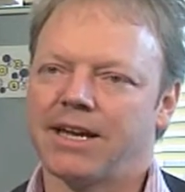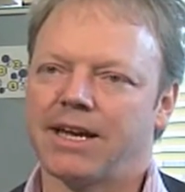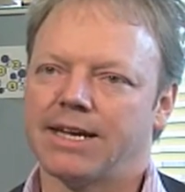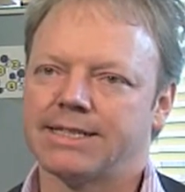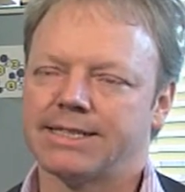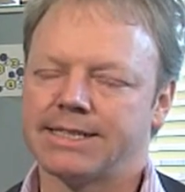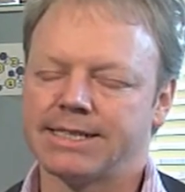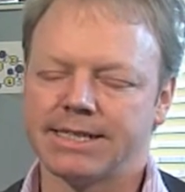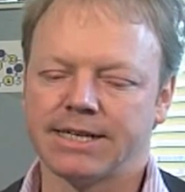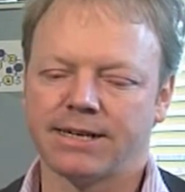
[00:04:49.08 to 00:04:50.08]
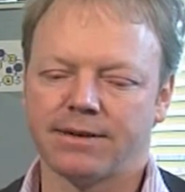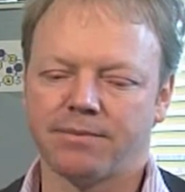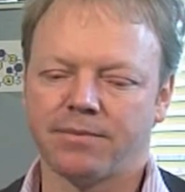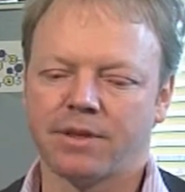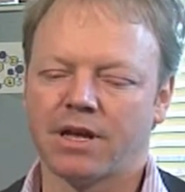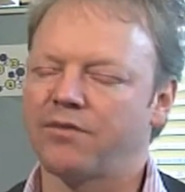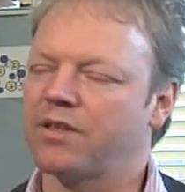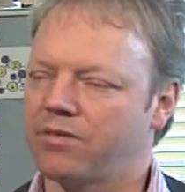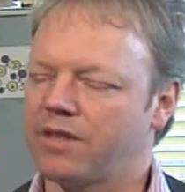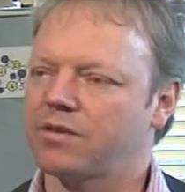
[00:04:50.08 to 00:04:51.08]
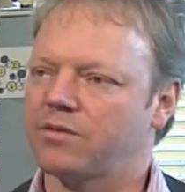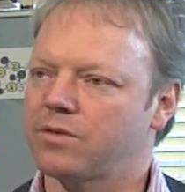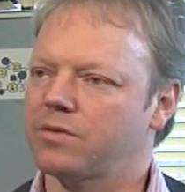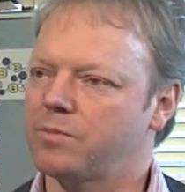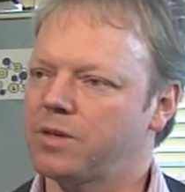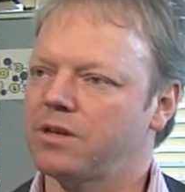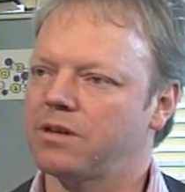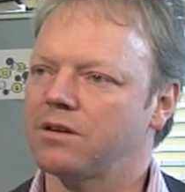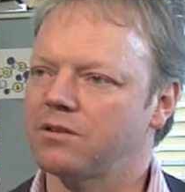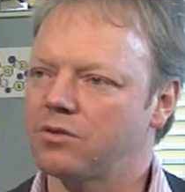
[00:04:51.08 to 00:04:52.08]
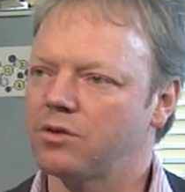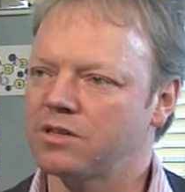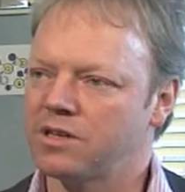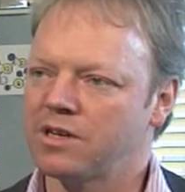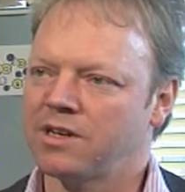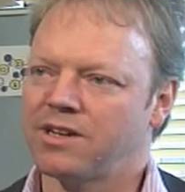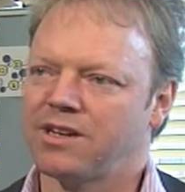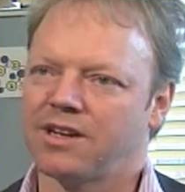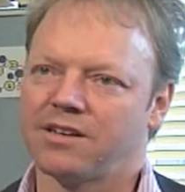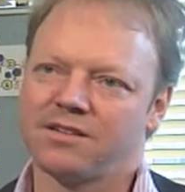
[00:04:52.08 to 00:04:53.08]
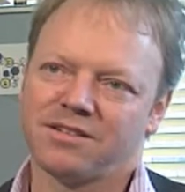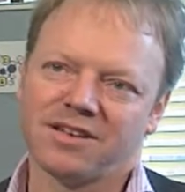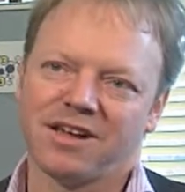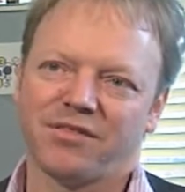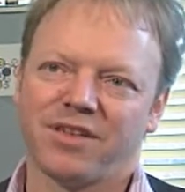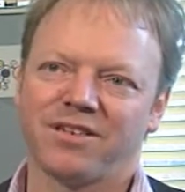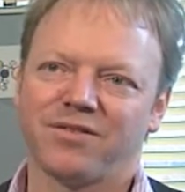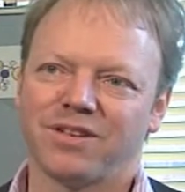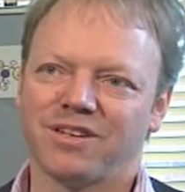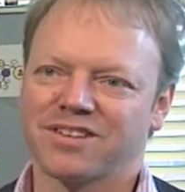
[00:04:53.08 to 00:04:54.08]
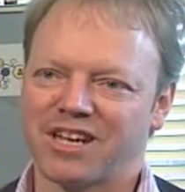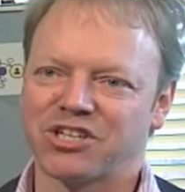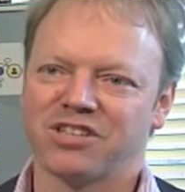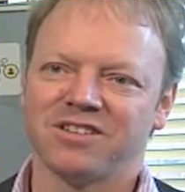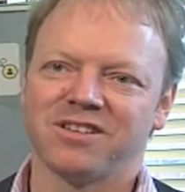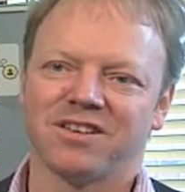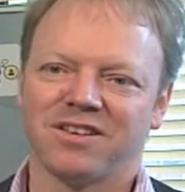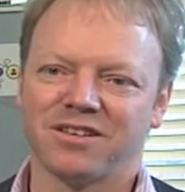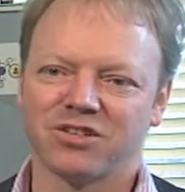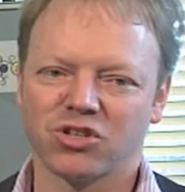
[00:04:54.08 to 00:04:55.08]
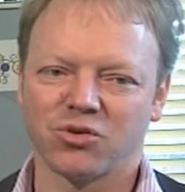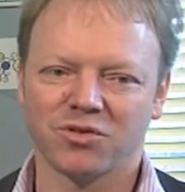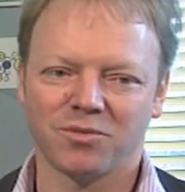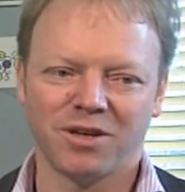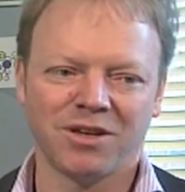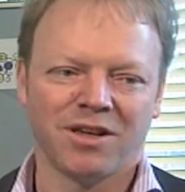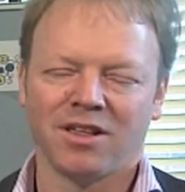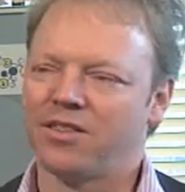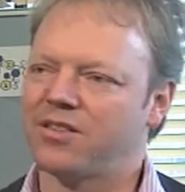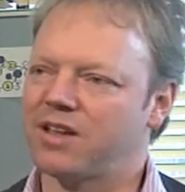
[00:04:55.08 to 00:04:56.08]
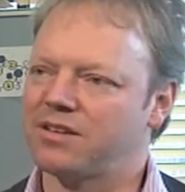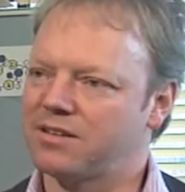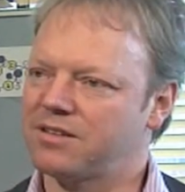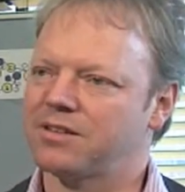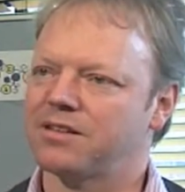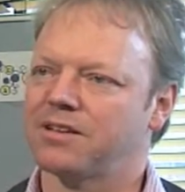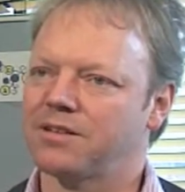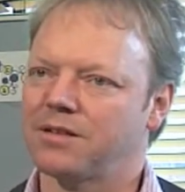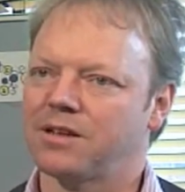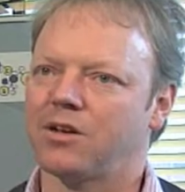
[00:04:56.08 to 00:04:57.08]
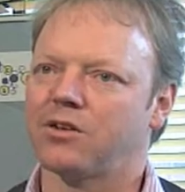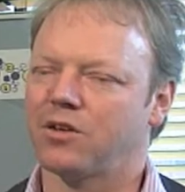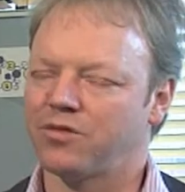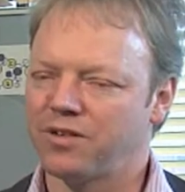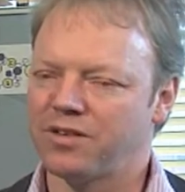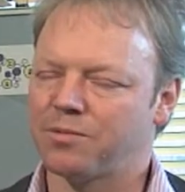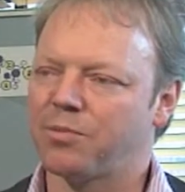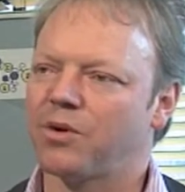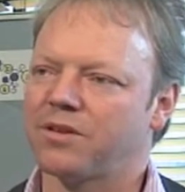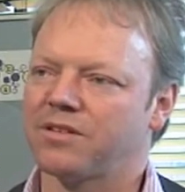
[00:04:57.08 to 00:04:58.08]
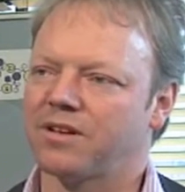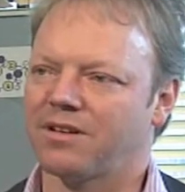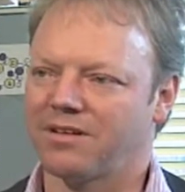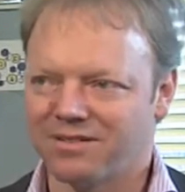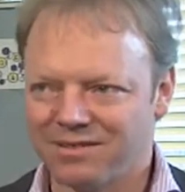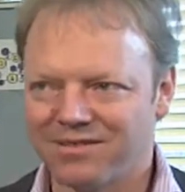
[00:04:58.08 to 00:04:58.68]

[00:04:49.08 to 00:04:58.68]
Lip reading: and I think that would be good. And I think the discussion shows me that a lot of these points are